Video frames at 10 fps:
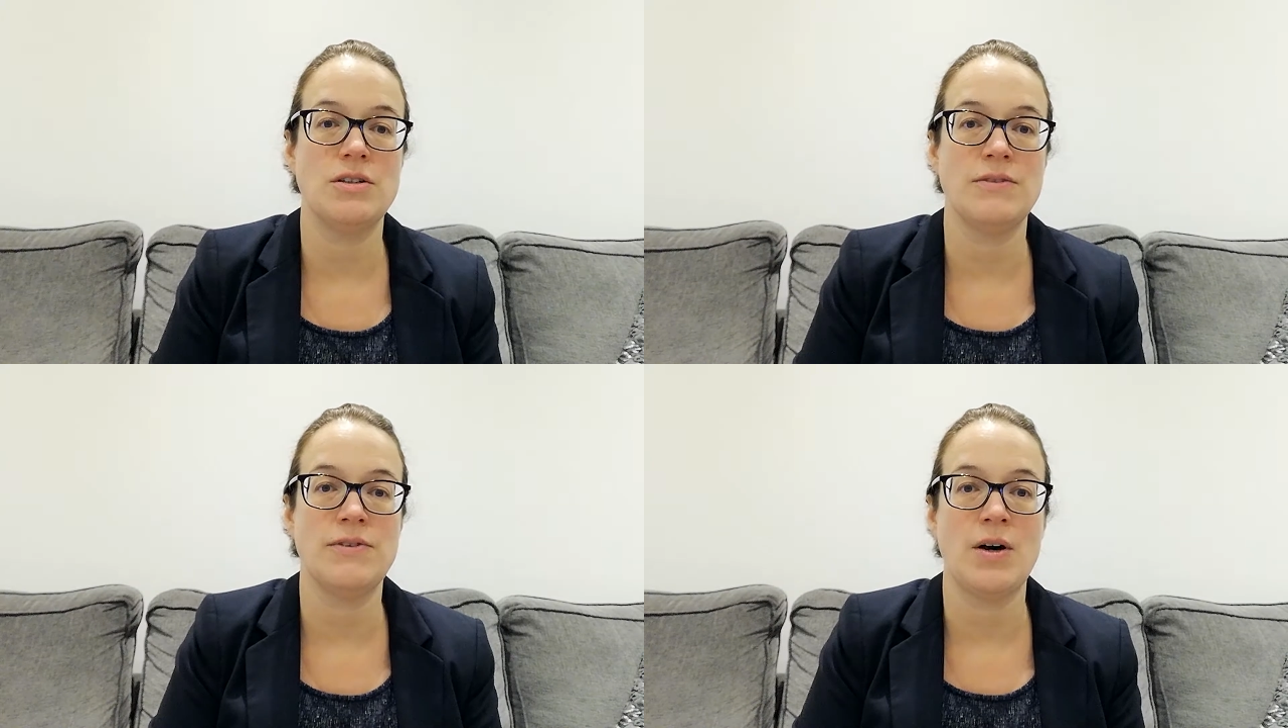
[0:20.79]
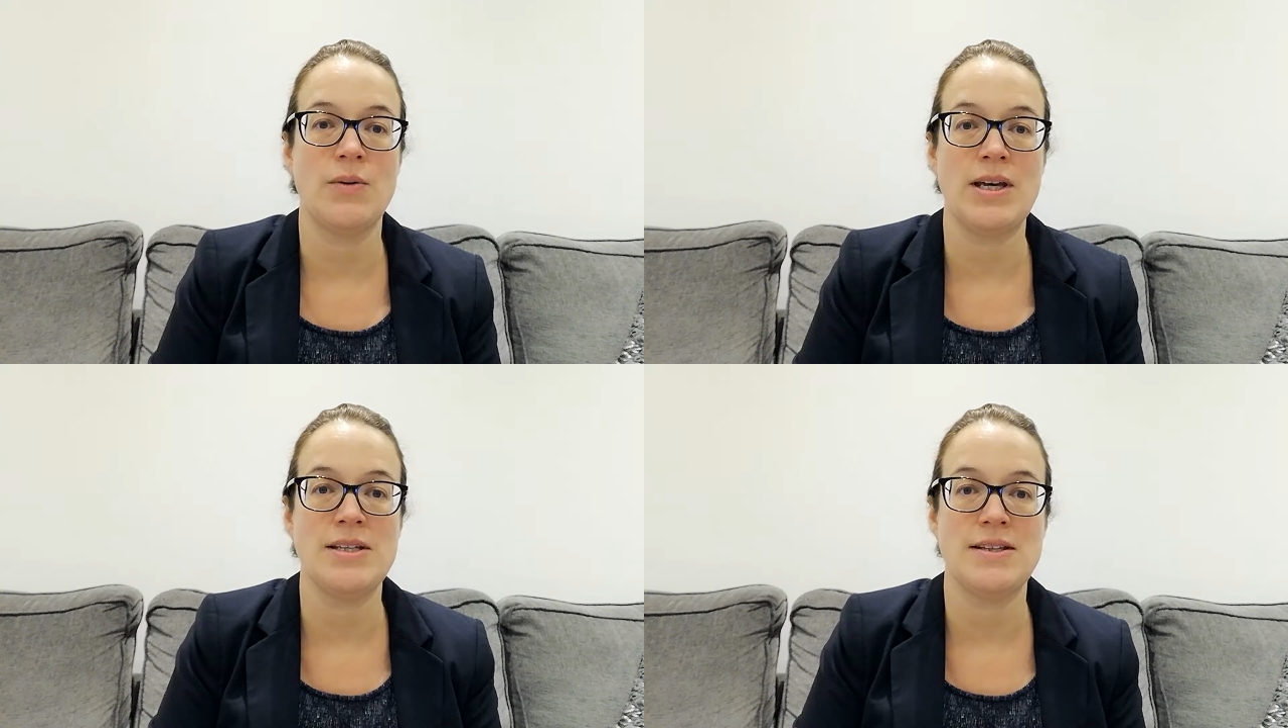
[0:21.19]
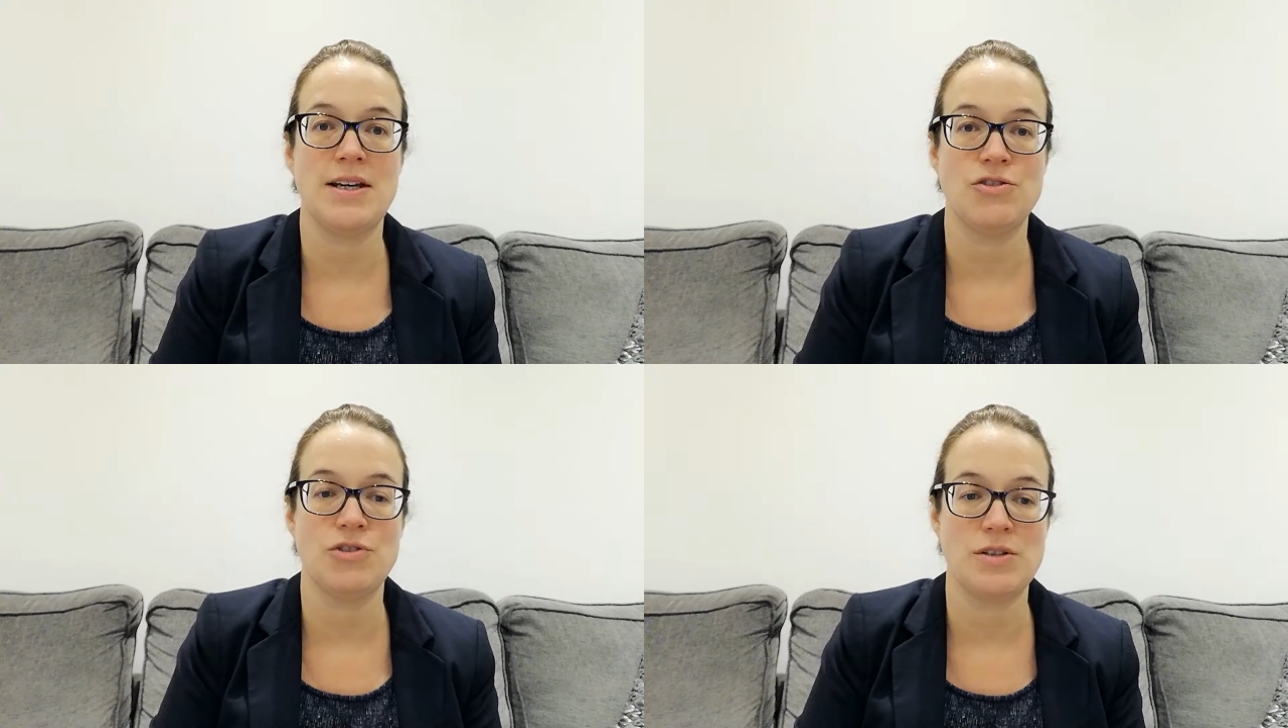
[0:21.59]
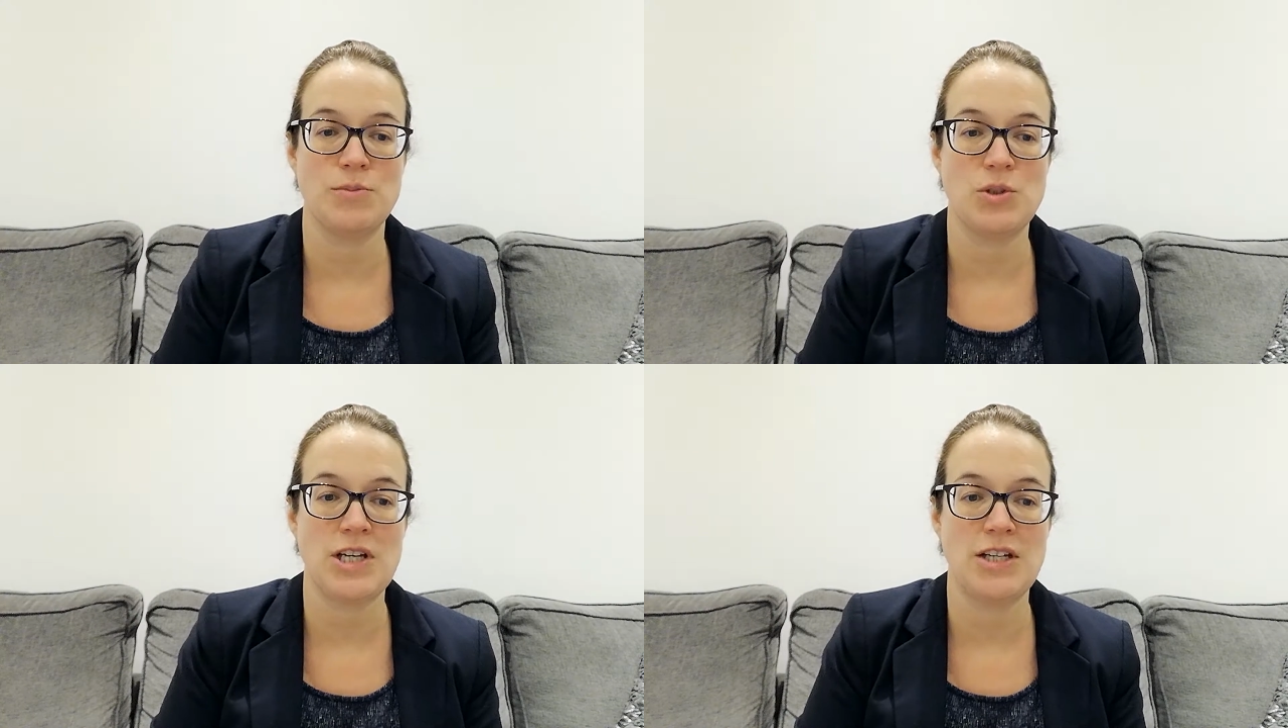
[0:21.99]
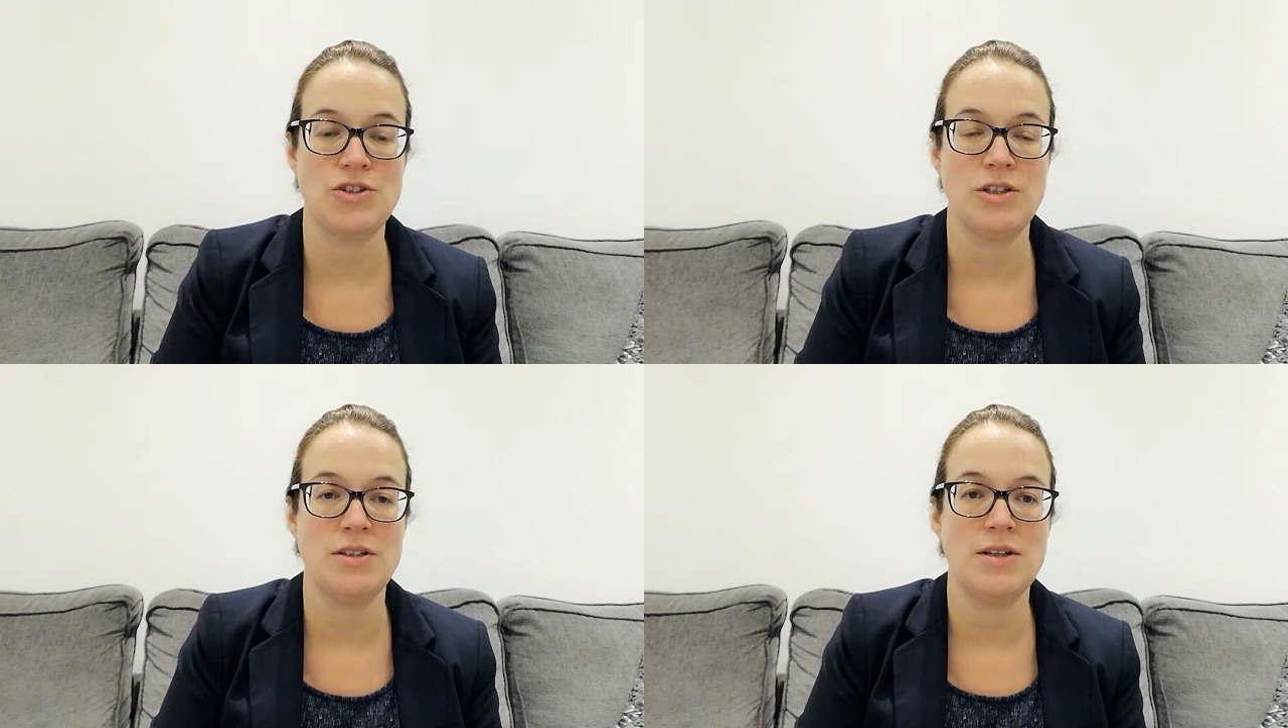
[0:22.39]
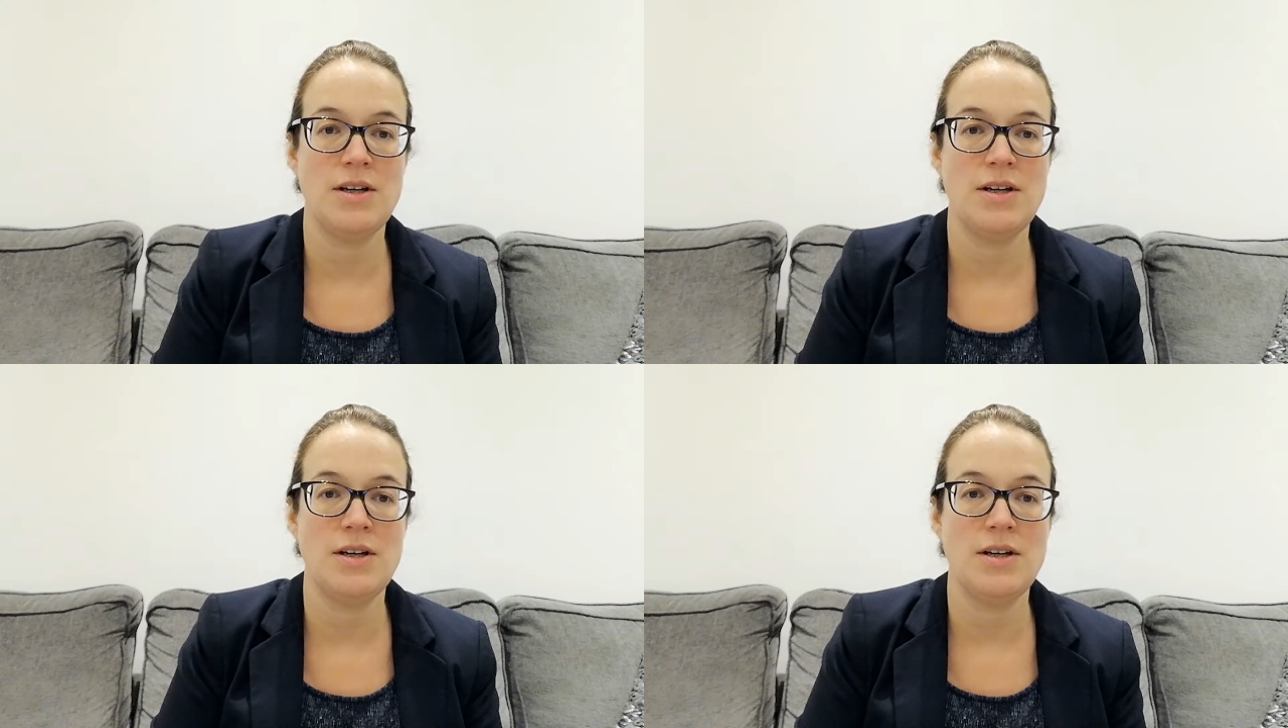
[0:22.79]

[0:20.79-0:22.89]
of Highways and Transportation.